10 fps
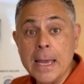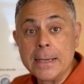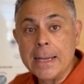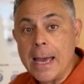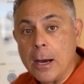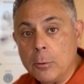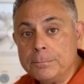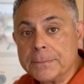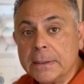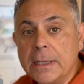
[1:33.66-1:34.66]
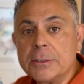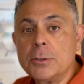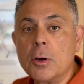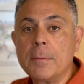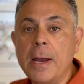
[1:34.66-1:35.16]
Now,
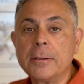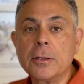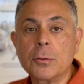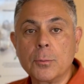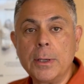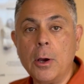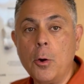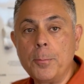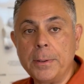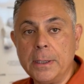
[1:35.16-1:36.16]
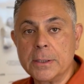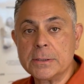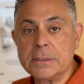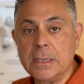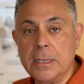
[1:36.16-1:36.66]
let's talk about the three
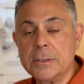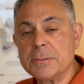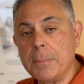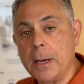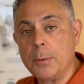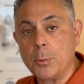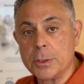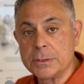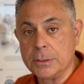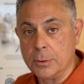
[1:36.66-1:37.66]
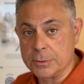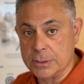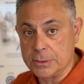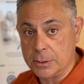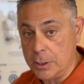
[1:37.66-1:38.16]
openings in the spine where
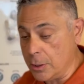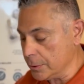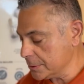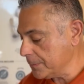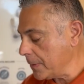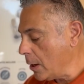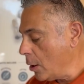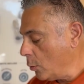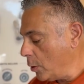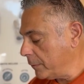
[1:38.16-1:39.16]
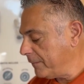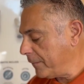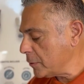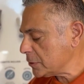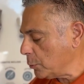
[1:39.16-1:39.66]
stenosis occurs. Well, the
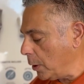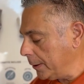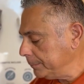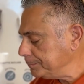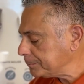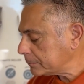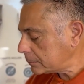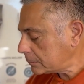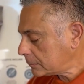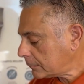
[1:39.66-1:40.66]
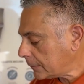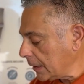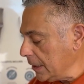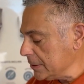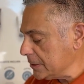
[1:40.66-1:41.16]
first one
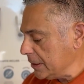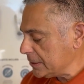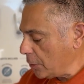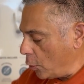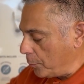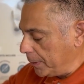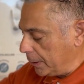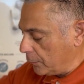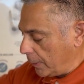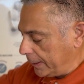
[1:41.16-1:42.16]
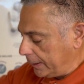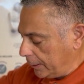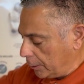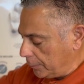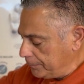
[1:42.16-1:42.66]
is this opening right
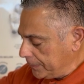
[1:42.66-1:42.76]
here,